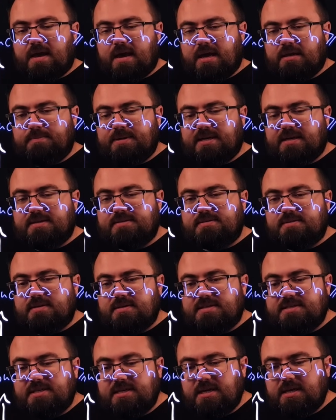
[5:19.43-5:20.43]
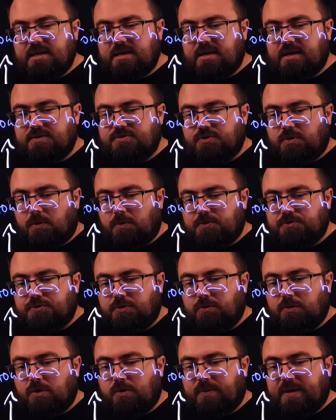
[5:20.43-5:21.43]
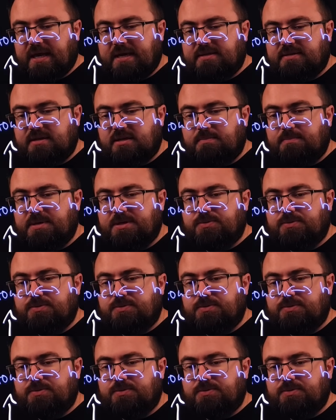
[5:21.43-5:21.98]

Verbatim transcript: And because D is also located in